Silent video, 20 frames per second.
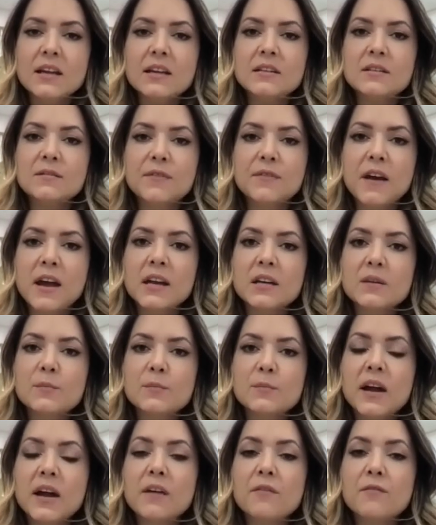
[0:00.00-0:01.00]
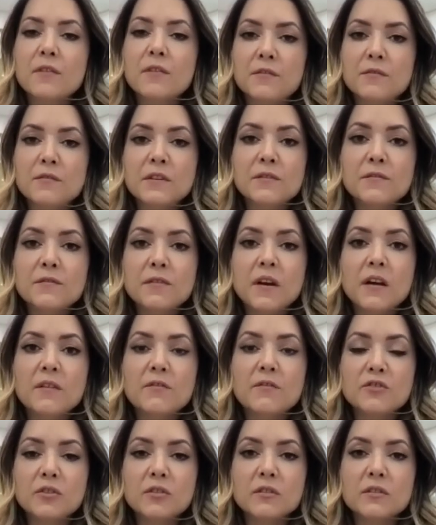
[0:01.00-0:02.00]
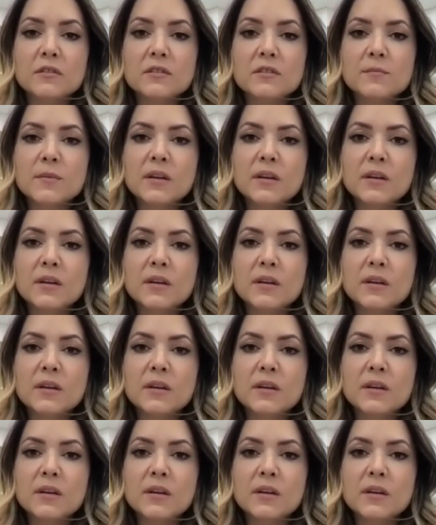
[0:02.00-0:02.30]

divided by $55,